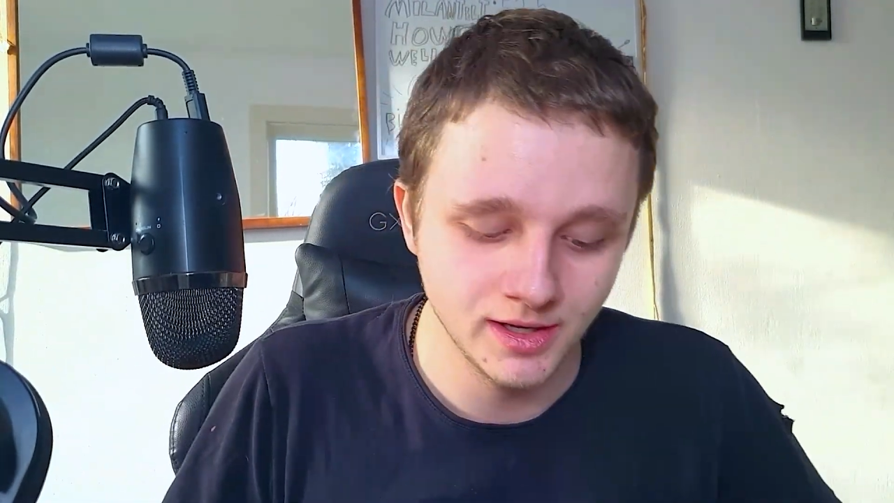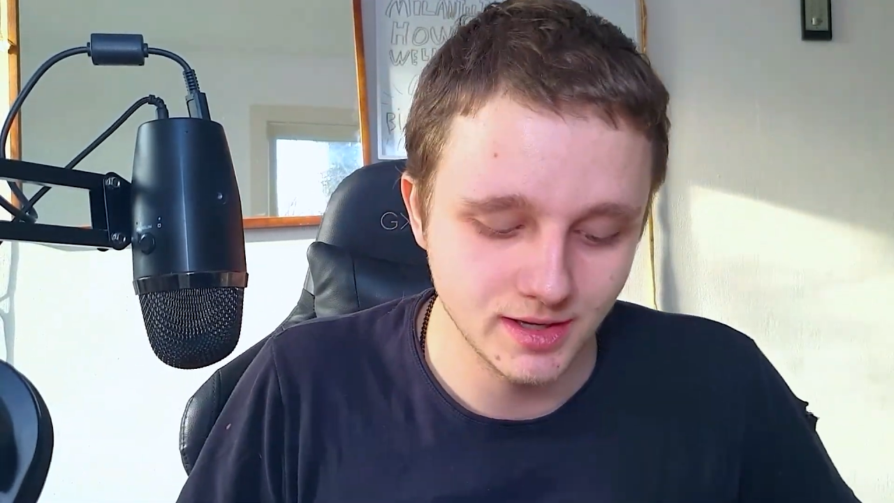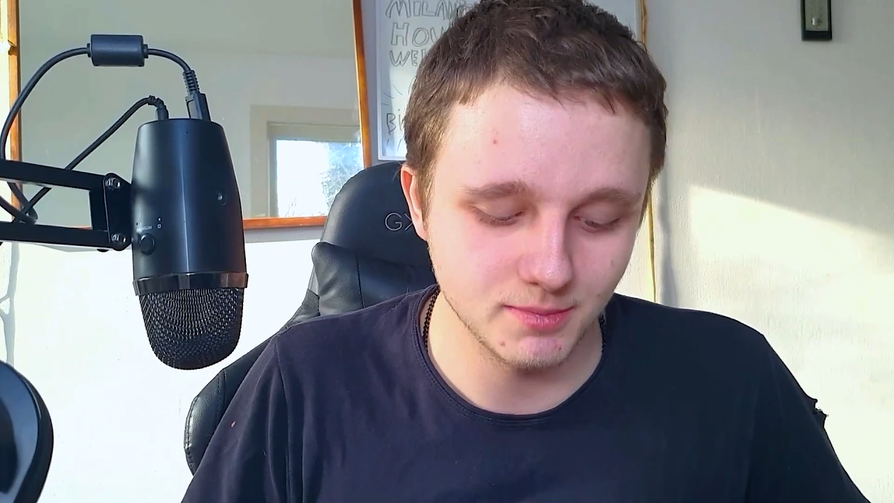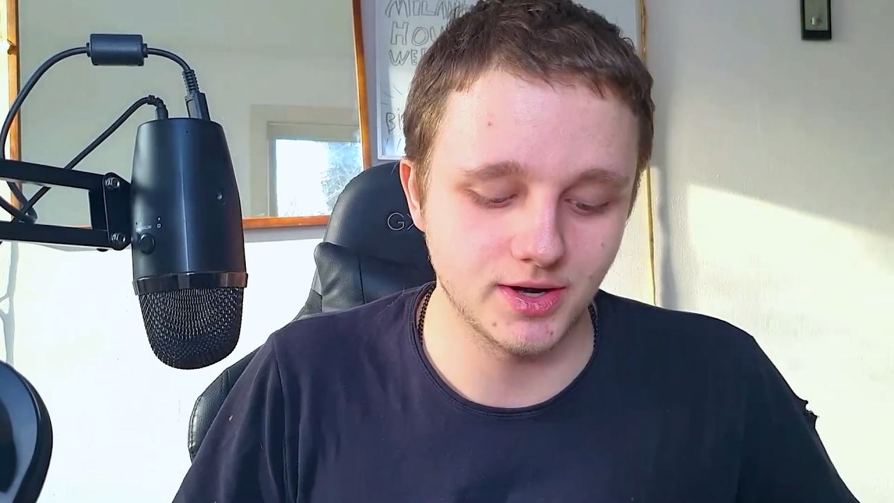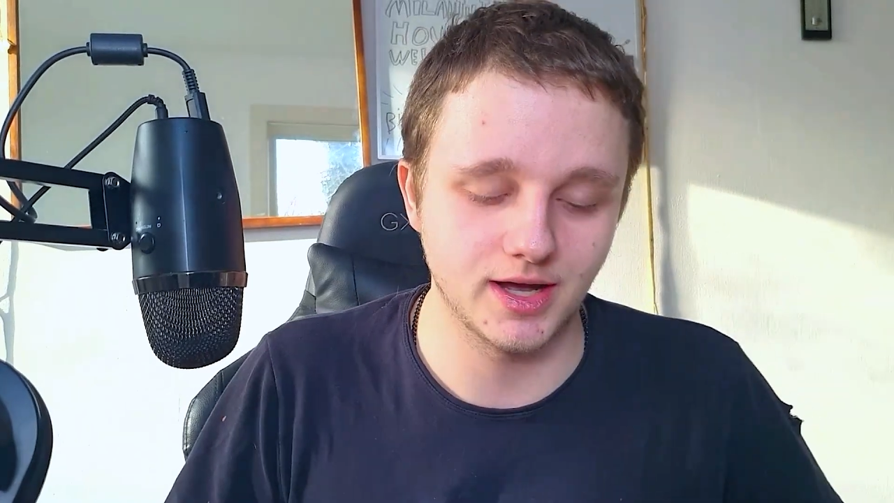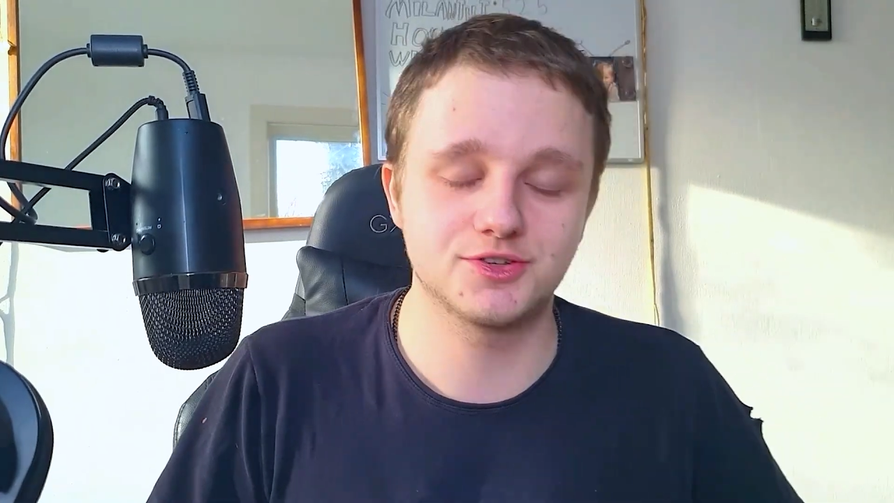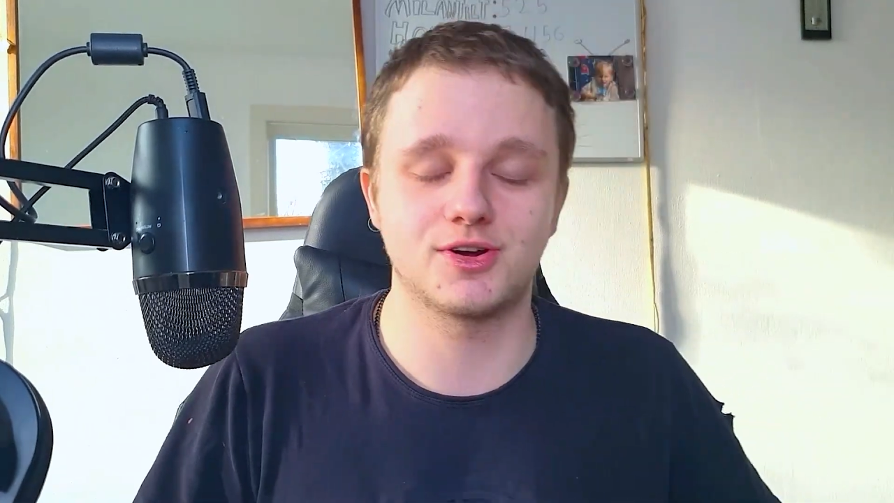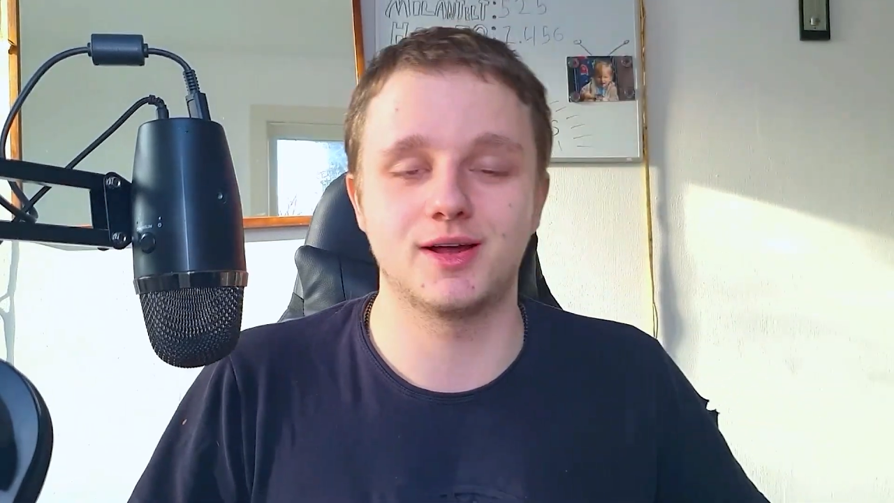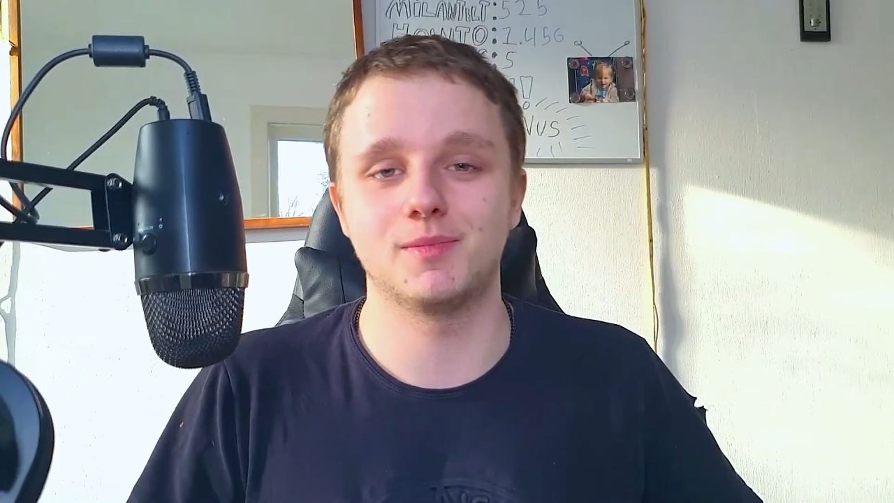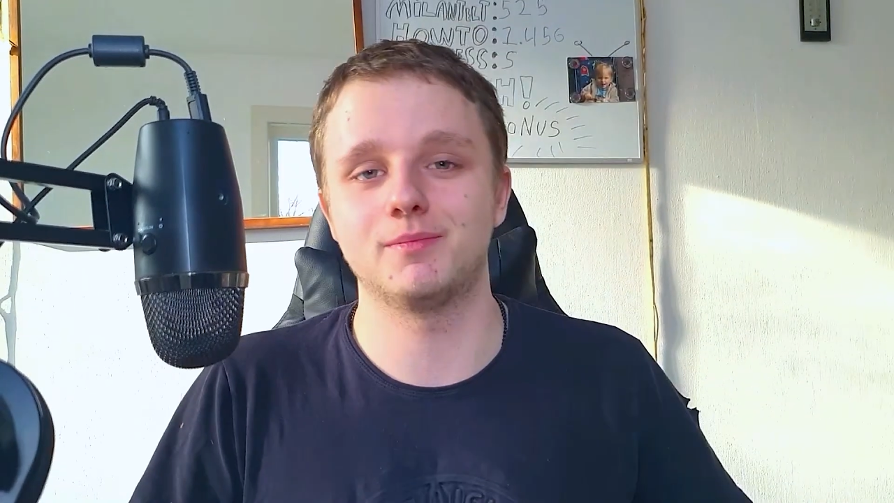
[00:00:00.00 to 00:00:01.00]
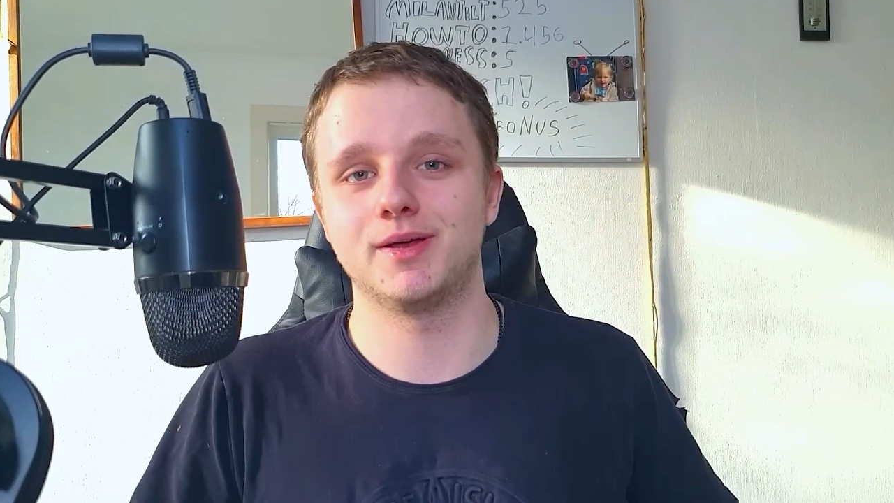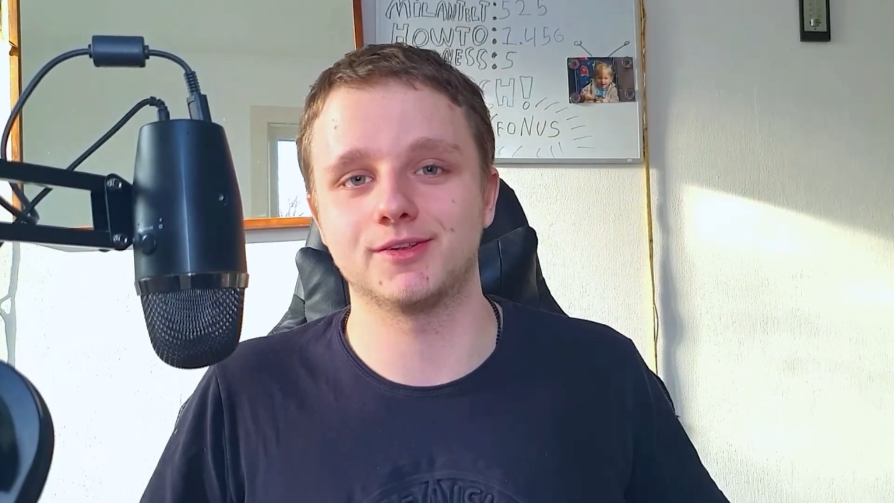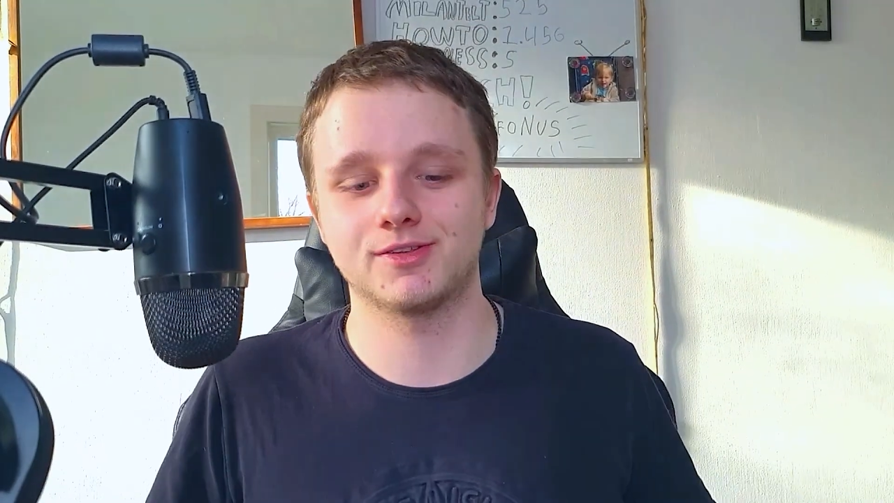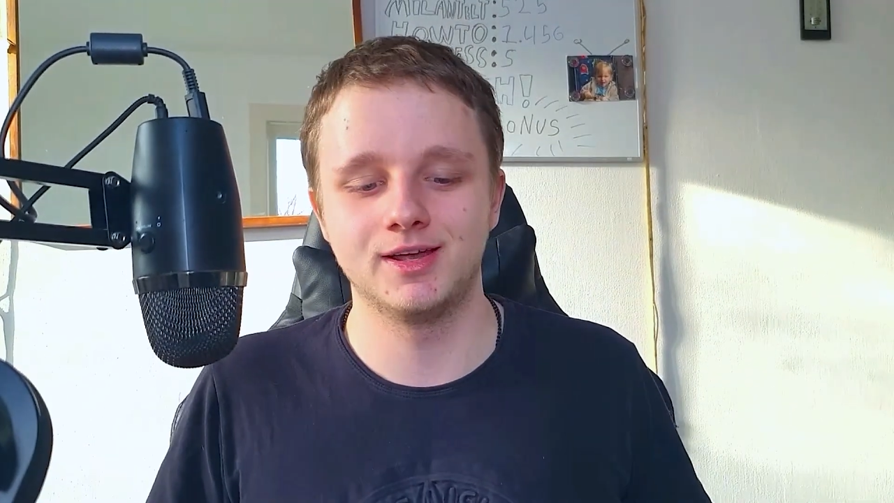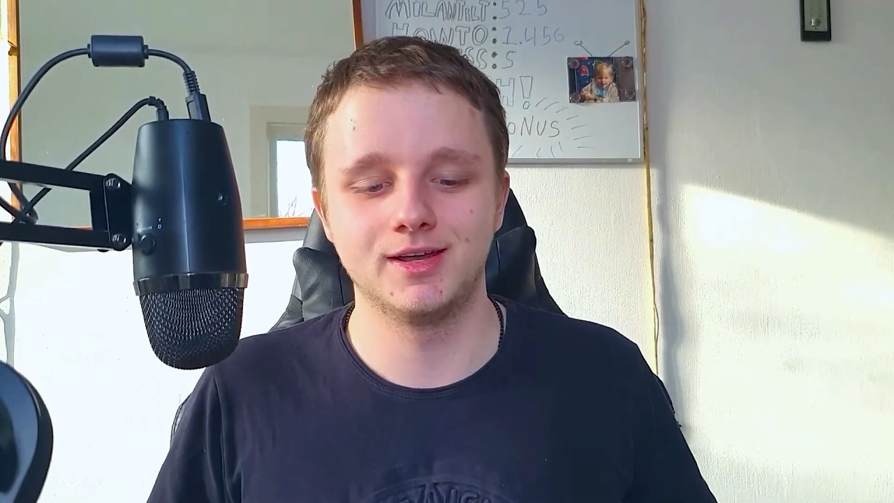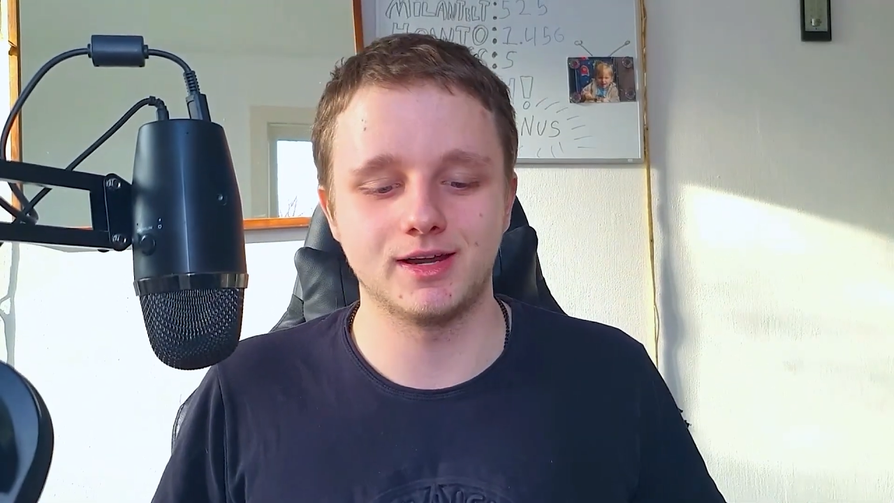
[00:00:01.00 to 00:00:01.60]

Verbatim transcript: but I try my best.